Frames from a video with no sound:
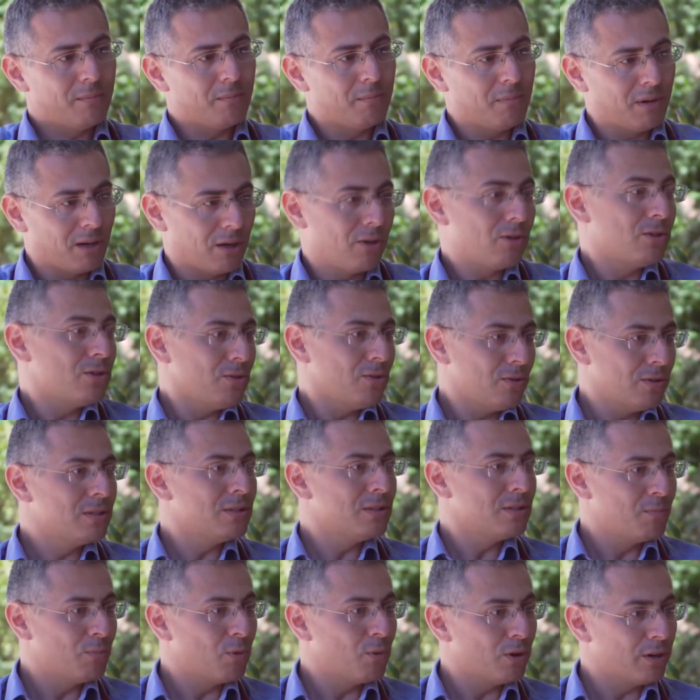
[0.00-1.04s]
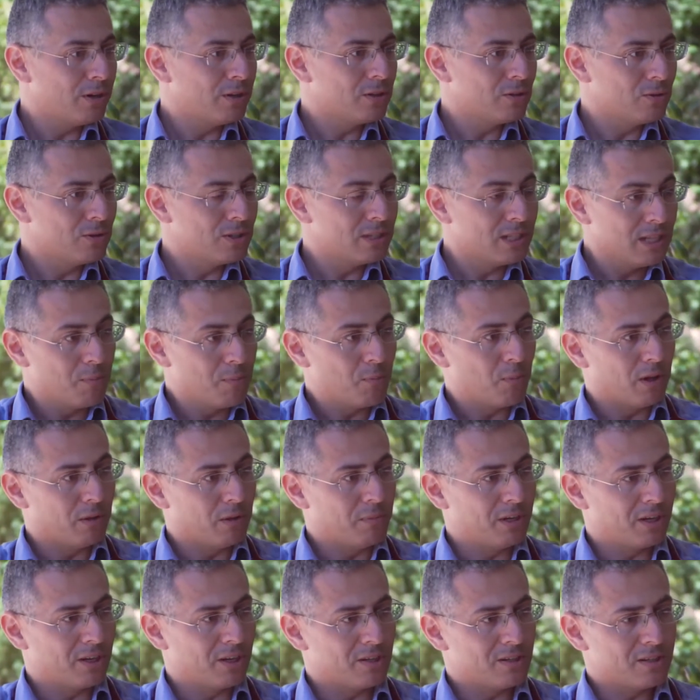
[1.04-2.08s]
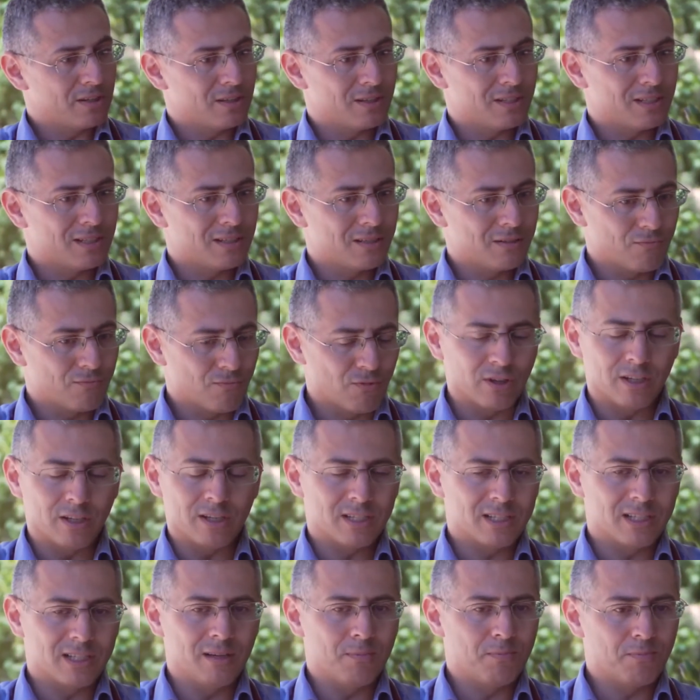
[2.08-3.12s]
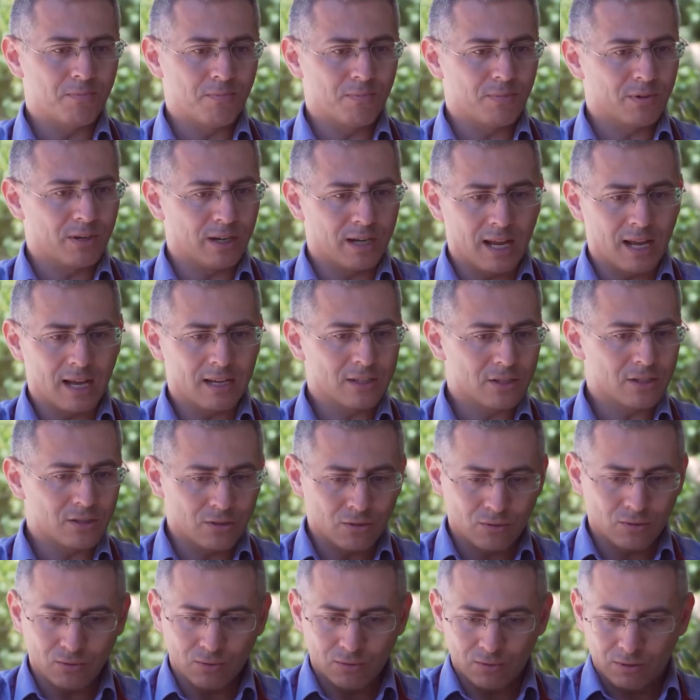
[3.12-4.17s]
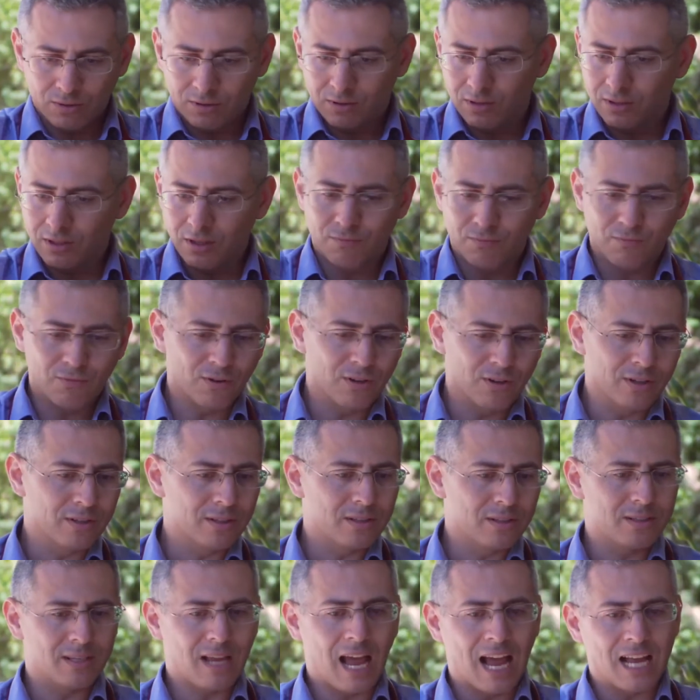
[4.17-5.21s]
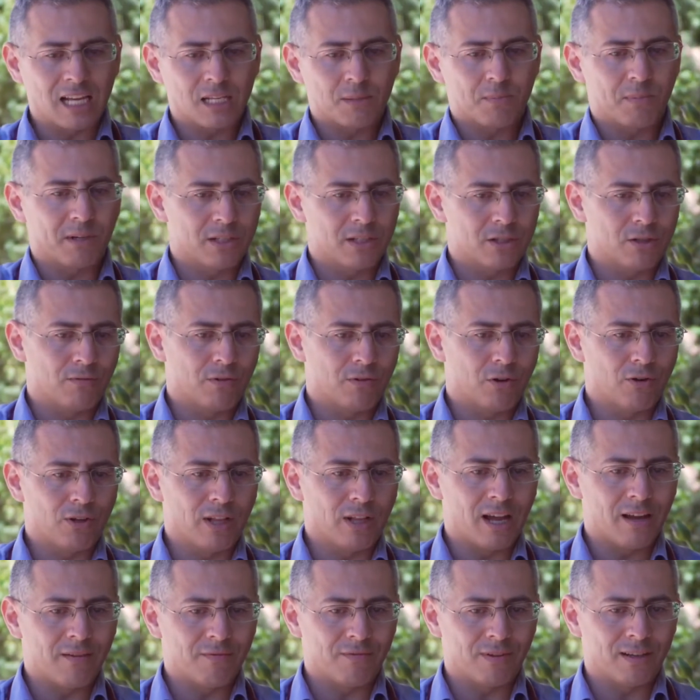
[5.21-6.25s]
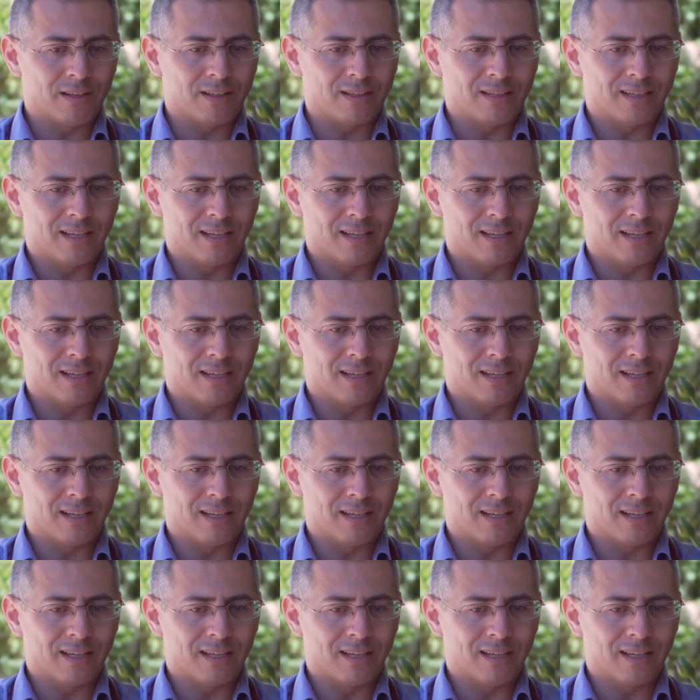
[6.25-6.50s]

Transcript: but also it's important to sleep well, because really sleep connects to different aspects of your life. And